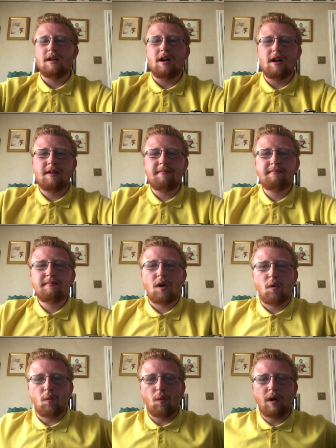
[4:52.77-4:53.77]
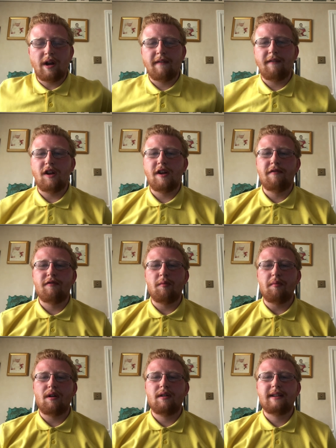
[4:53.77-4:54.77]
Um, what I've learned from
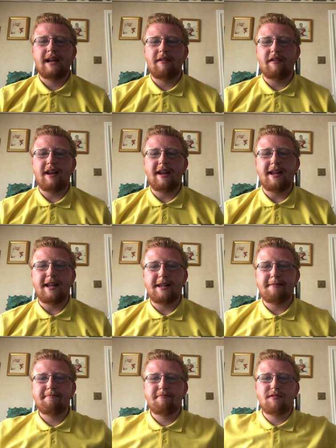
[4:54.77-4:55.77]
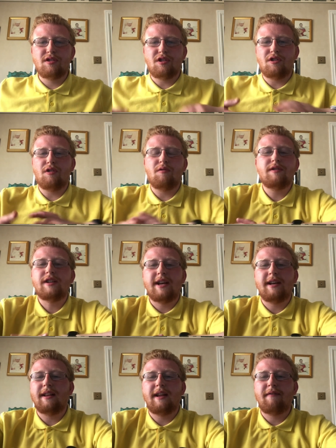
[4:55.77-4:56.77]
lockdown is don't take
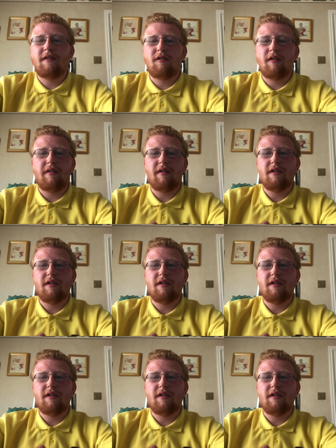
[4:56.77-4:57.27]
life for granted.